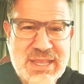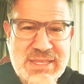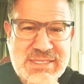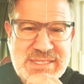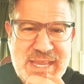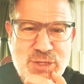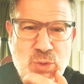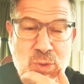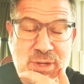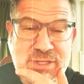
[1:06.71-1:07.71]
In state
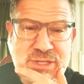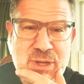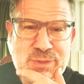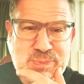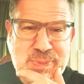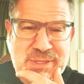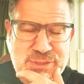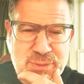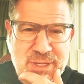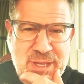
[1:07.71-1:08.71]
court, it's always been
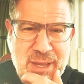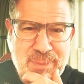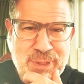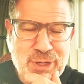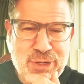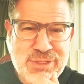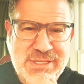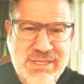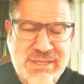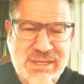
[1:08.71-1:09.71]
sort of common
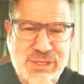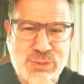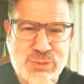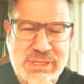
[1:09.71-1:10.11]
courtesy that you